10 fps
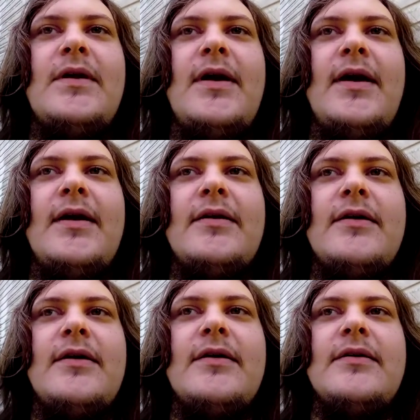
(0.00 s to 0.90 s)
and
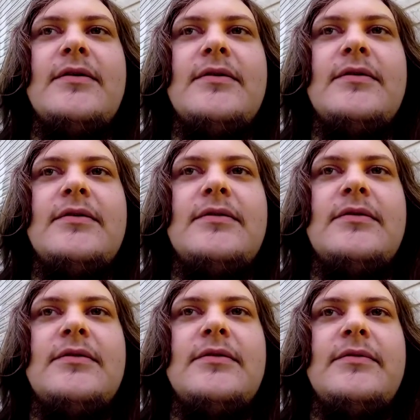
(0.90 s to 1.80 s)

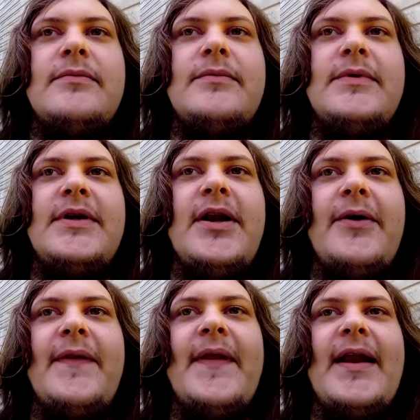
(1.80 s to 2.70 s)

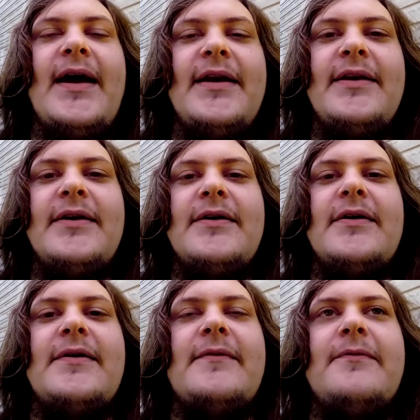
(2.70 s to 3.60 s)
in that idea
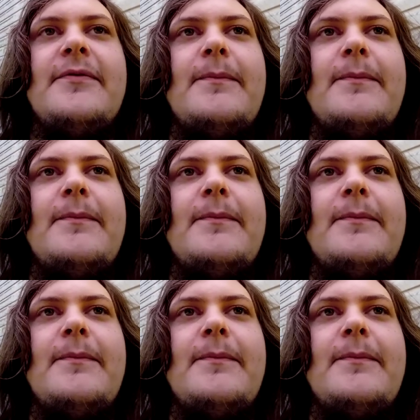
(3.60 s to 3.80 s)
of